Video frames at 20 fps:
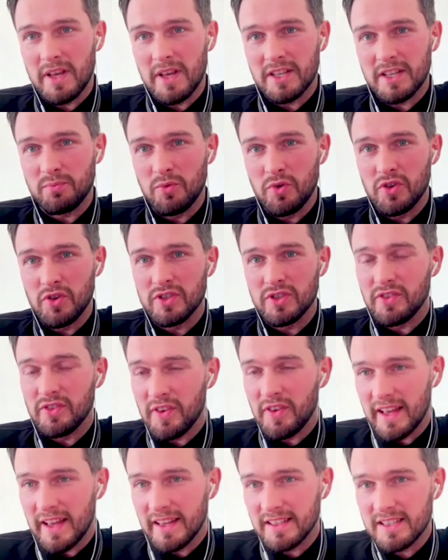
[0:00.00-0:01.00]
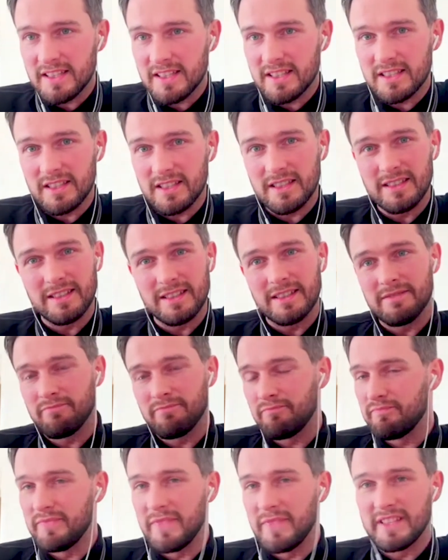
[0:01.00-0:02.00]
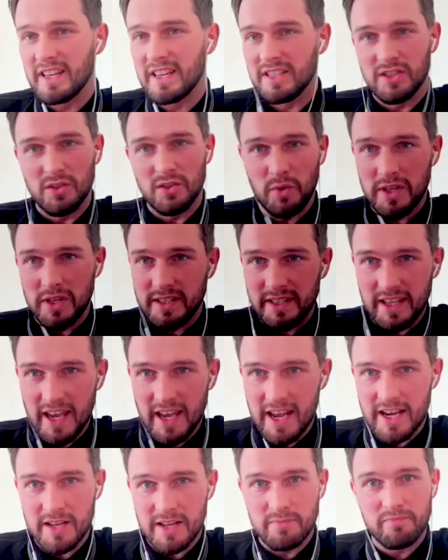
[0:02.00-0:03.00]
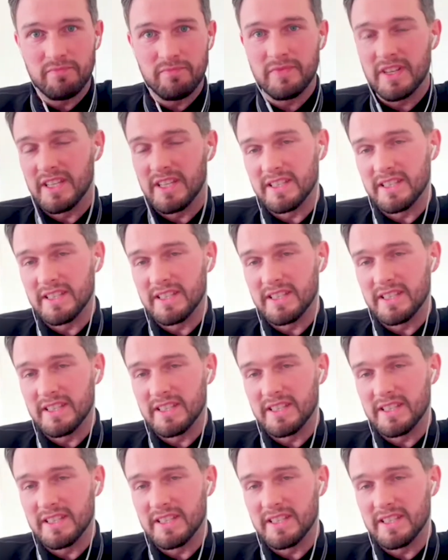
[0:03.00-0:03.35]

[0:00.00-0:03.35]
that Spurs defence, this isn't the week to get him.